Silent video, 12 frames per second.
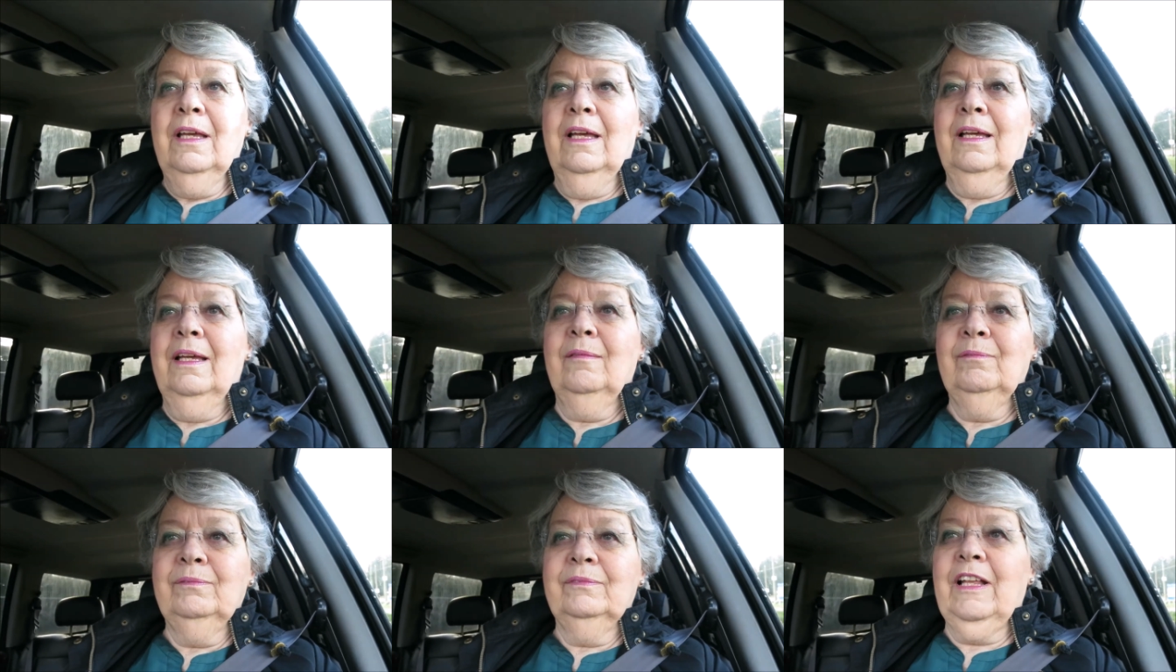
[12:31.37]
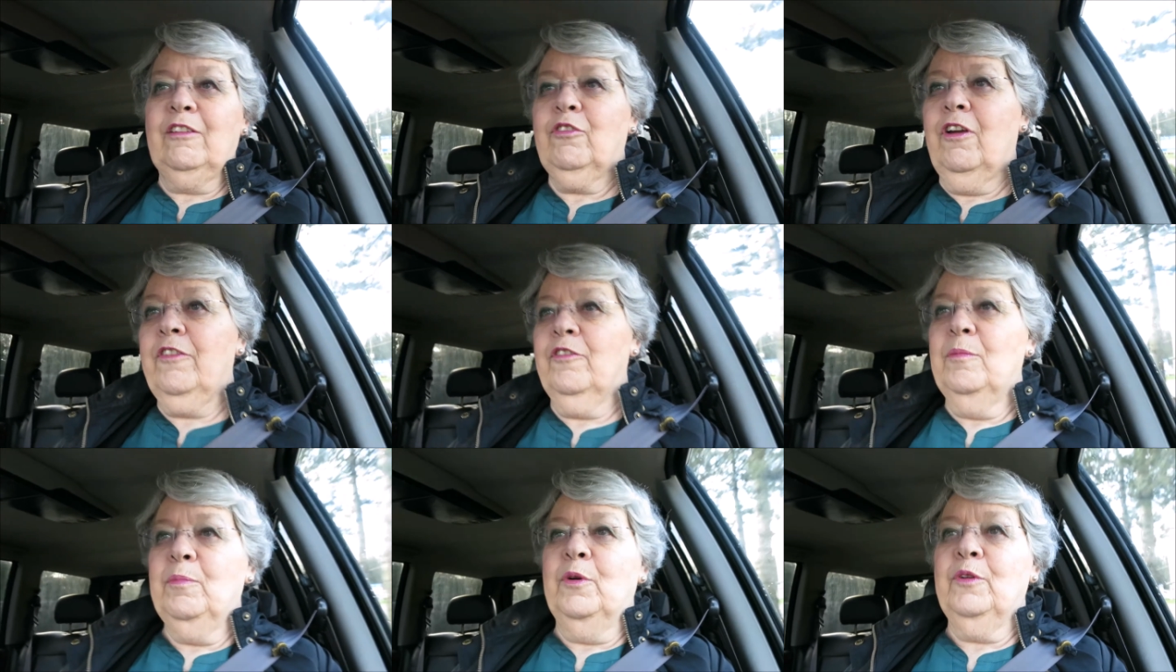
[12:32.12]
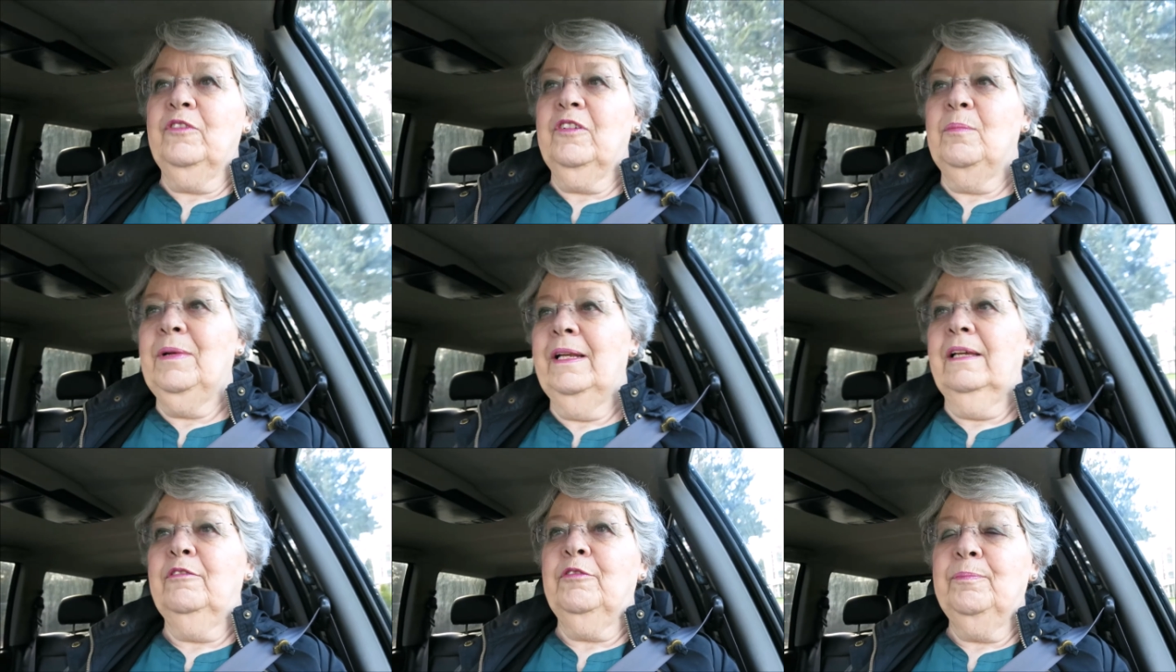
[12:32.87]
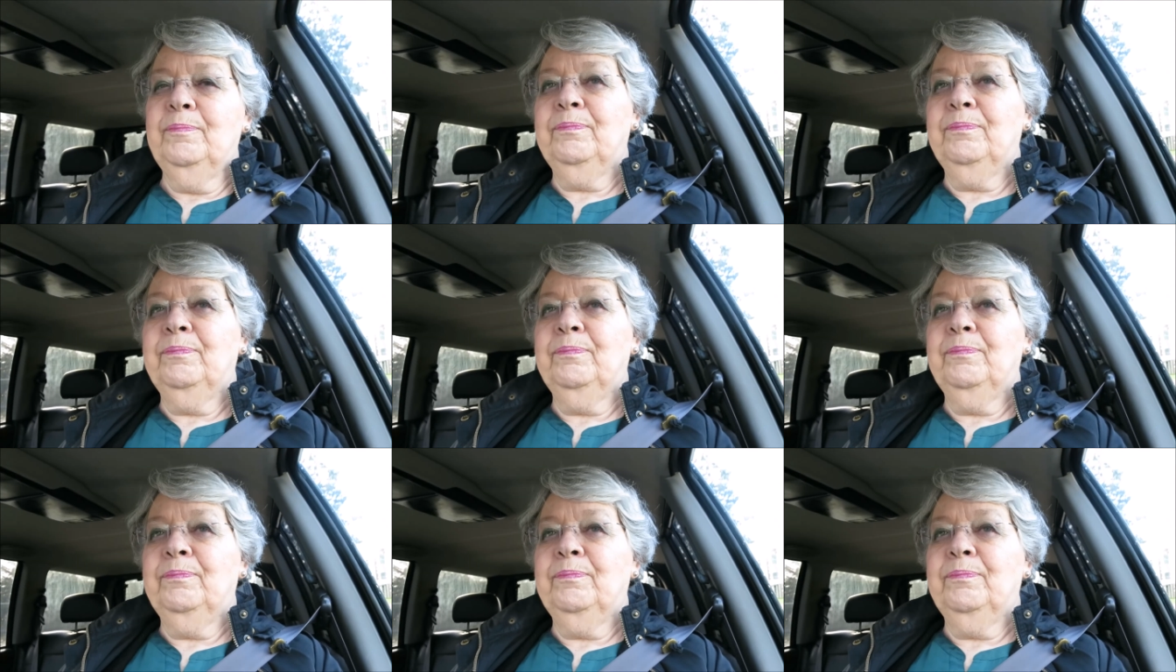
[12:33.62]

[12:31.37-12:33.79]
um, that's rather important in my life.